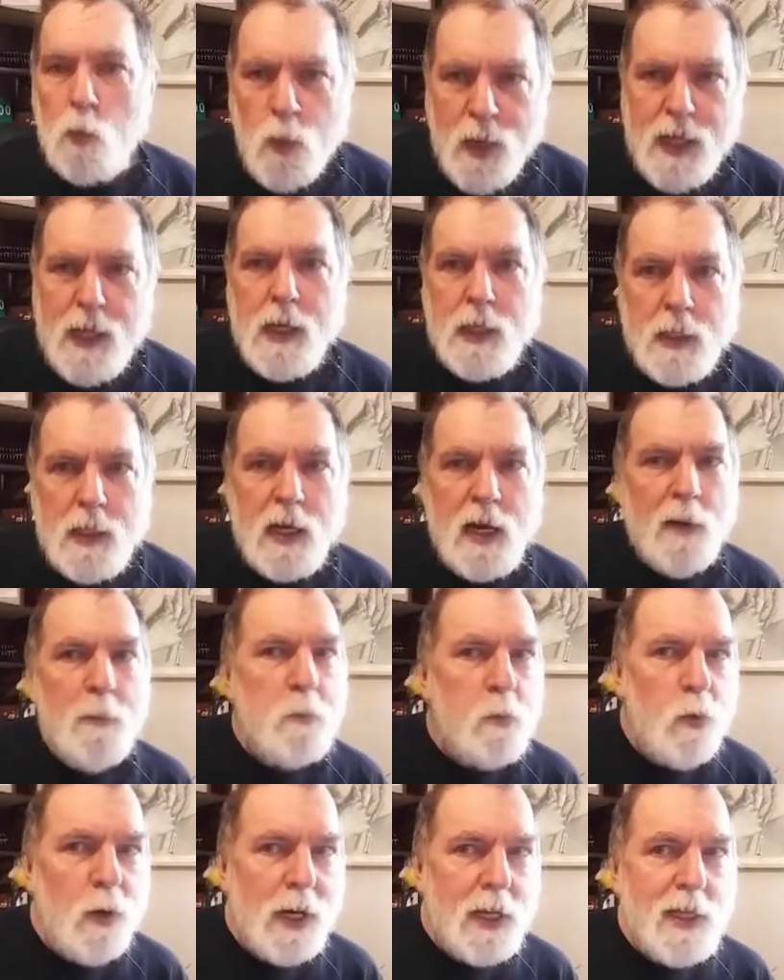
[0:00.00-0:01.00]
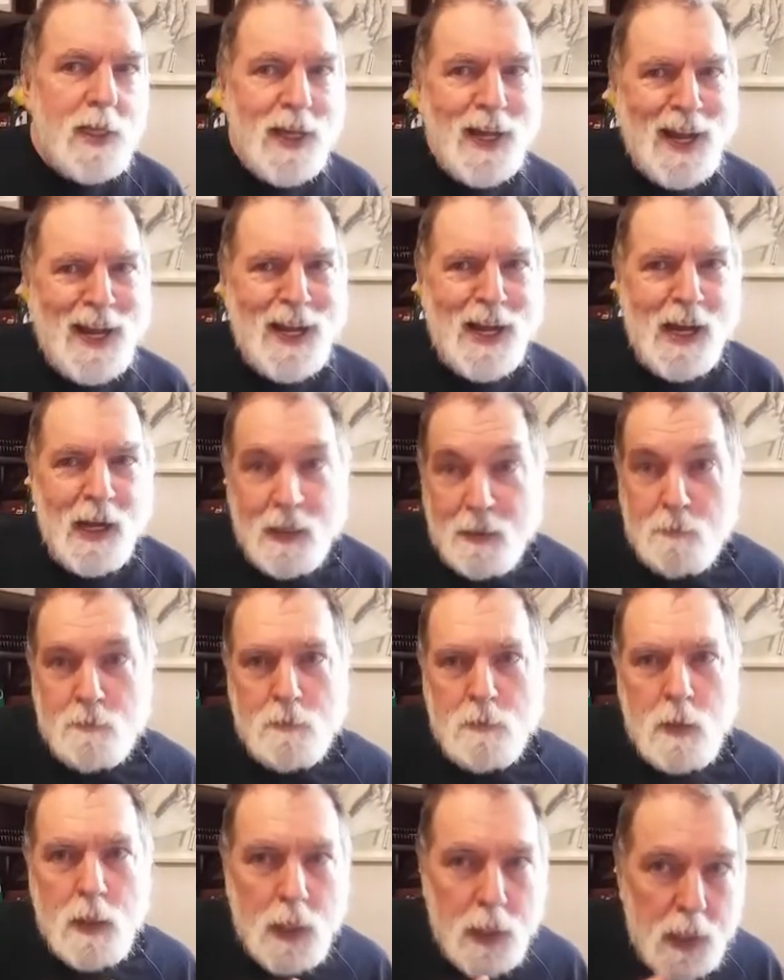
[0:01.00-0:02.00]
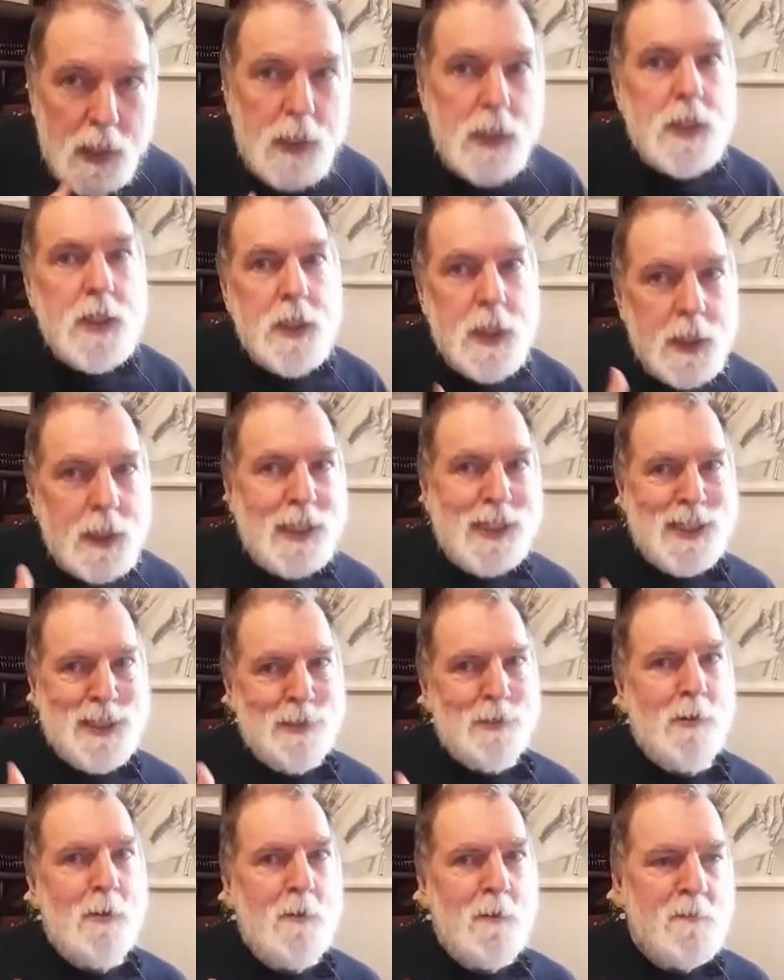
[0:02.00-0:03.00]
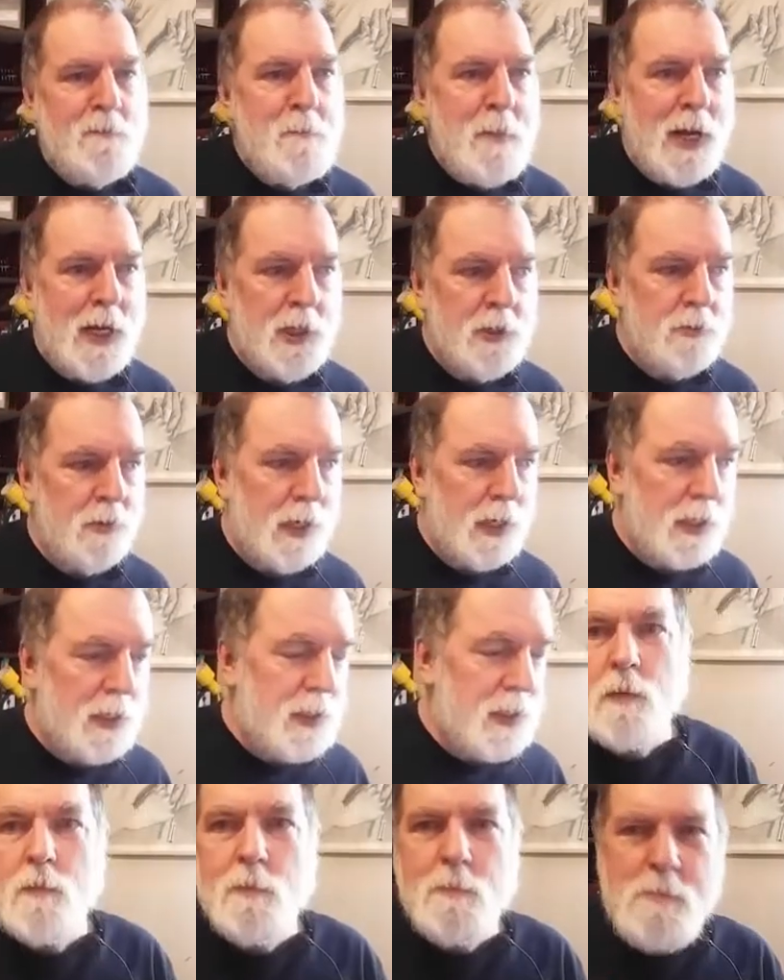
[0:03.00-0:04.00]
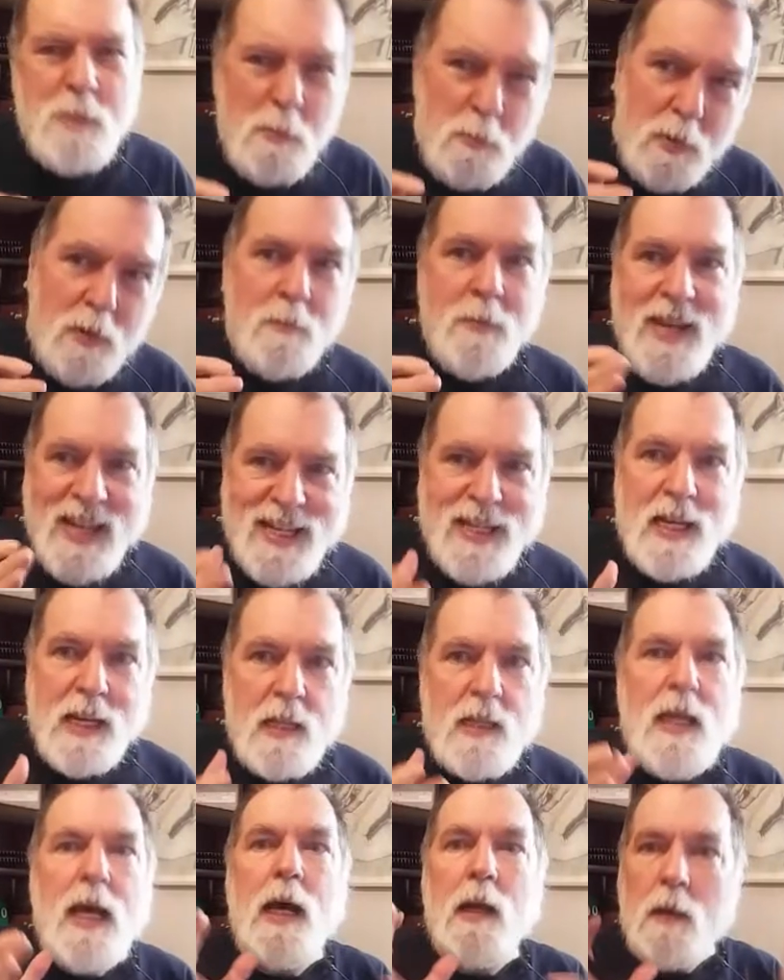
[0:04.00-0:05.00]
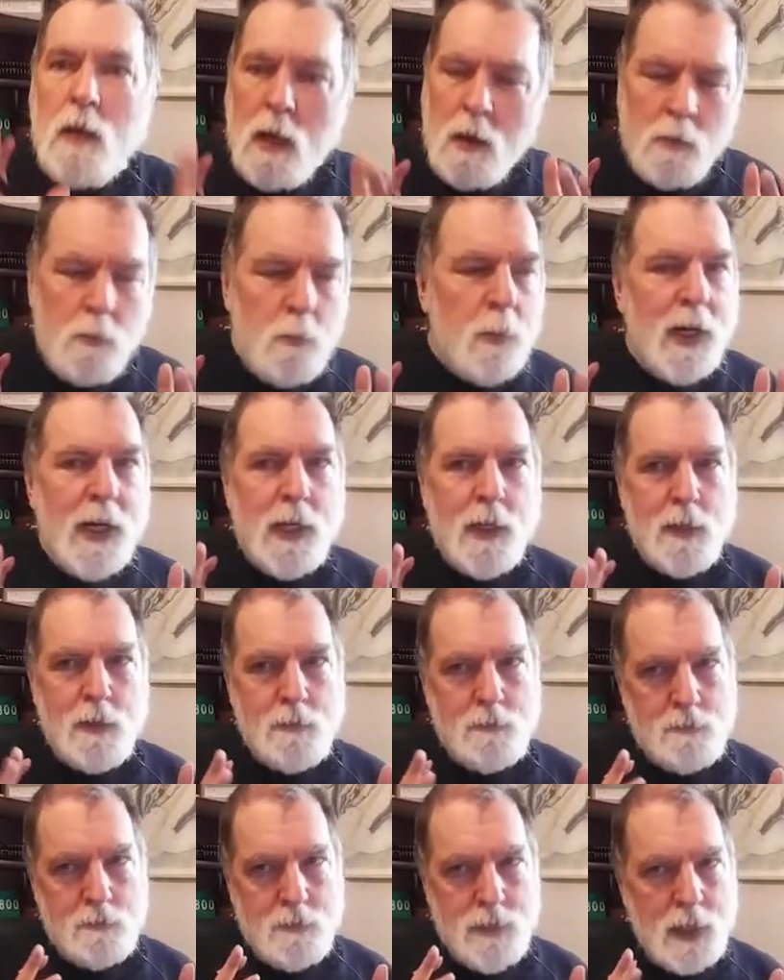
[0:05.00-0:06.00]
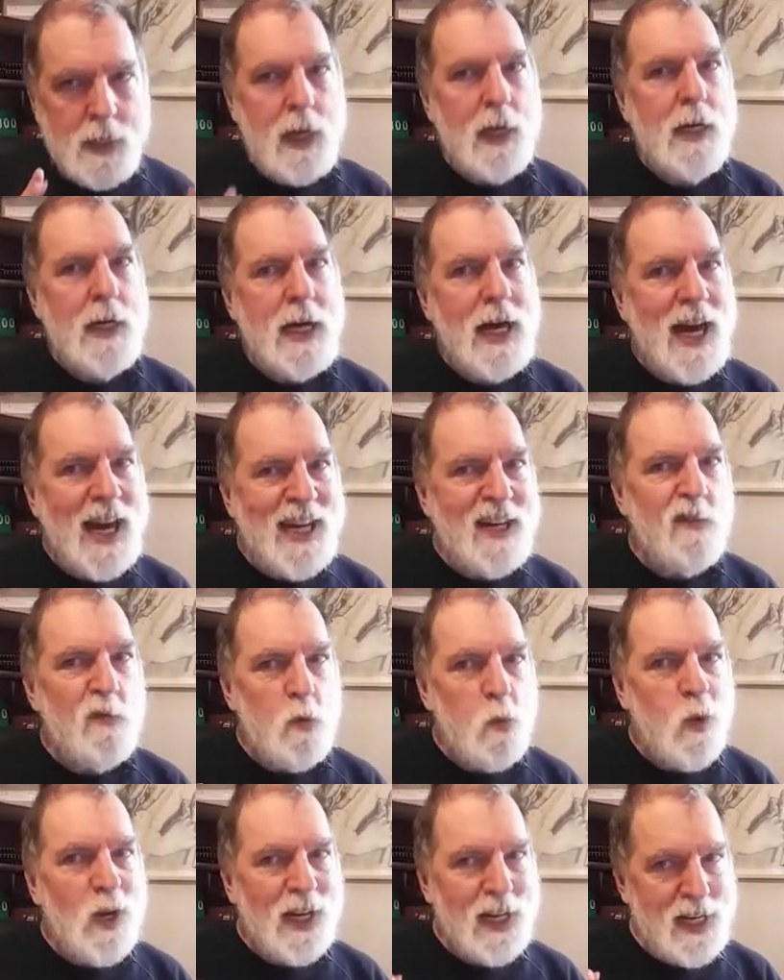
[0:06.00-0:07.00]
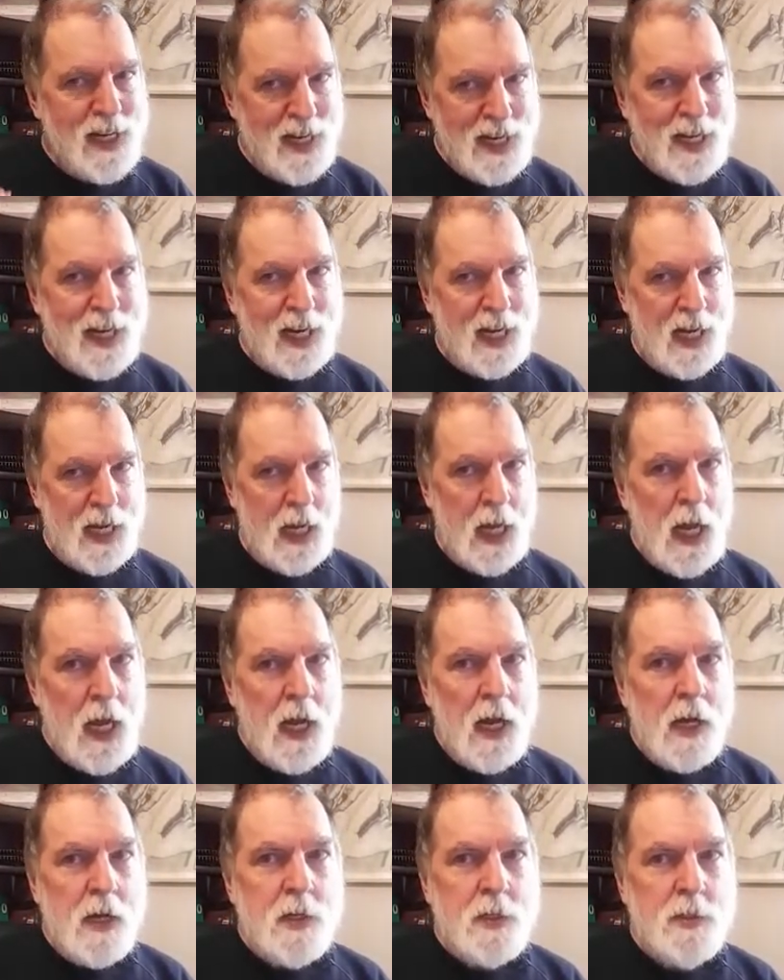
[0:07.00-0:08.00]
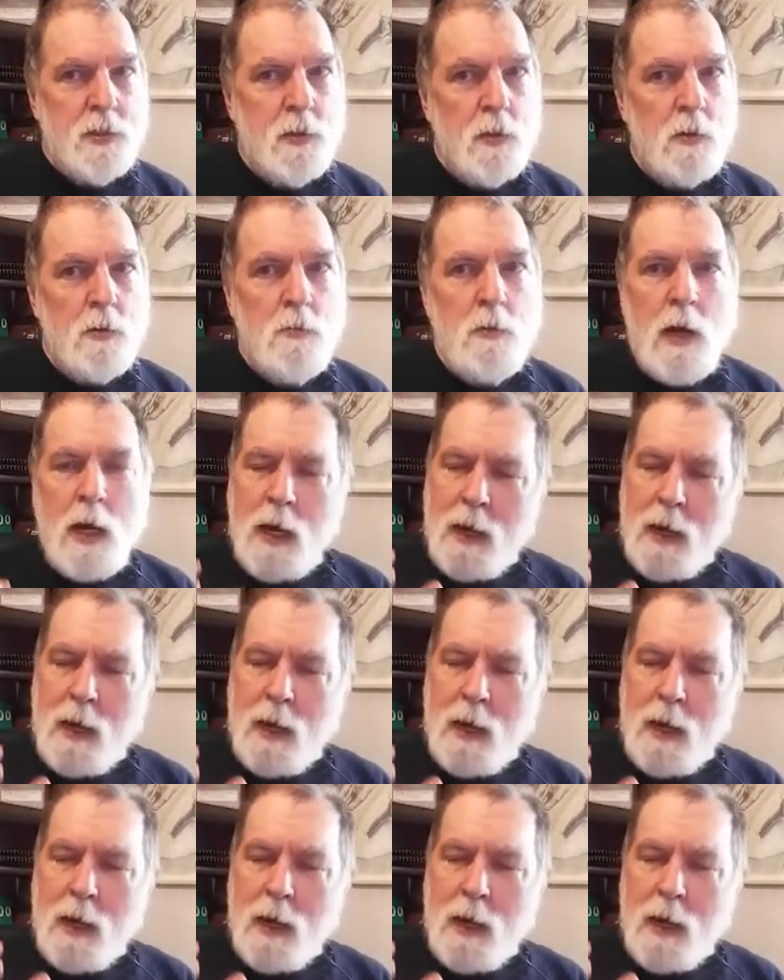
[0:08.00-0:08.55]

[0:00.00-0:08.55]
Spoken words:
we ended up with a easy to solve matrix. But when we did that, we did it kind of willy-nilly. So